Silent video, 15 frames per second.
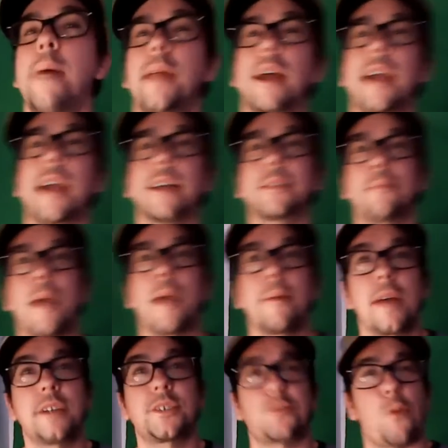I mean, I guess
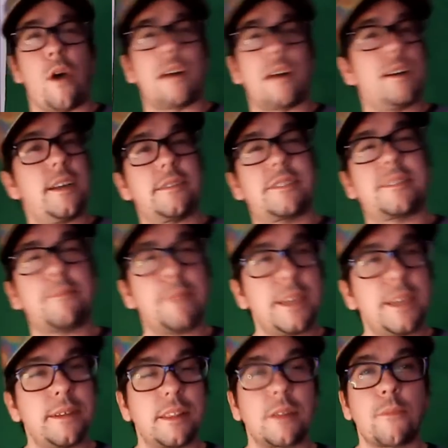maybe I just wanted it to
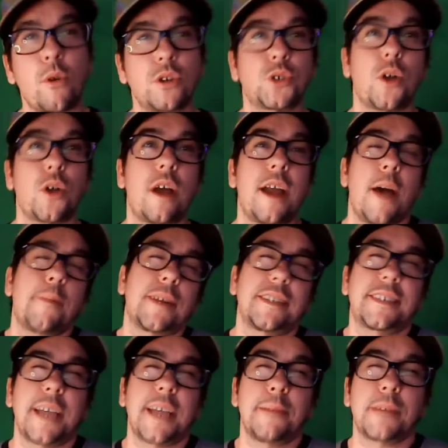be a little more drawn out, but
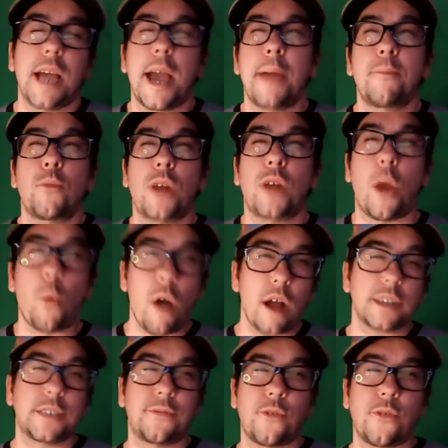at the same time, when I
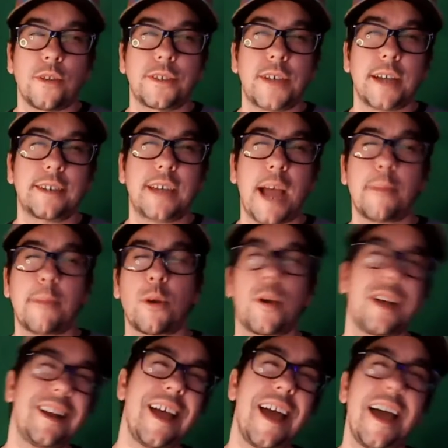watched it for the second time, I
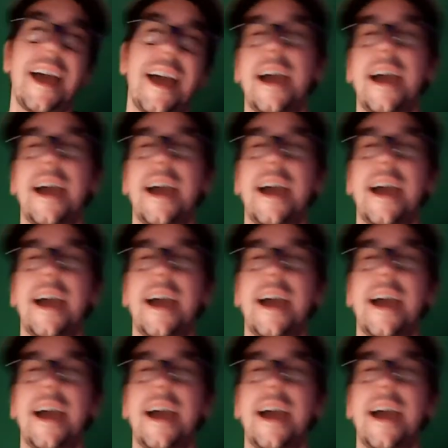went, nah,